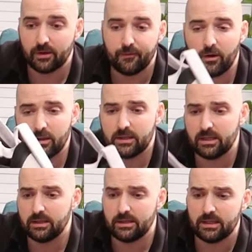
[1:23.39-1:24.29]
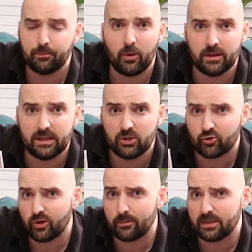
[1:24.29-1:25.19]
despite these
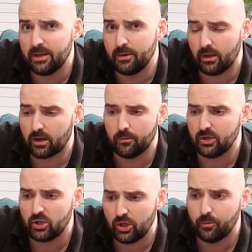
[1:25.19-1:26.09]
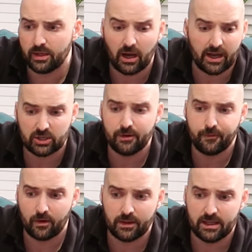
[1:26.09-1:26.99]
straps seeming like it'd be stupid, I actually
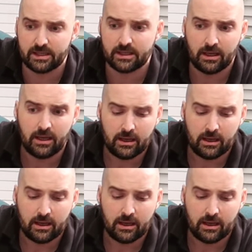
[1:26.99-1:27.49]
find this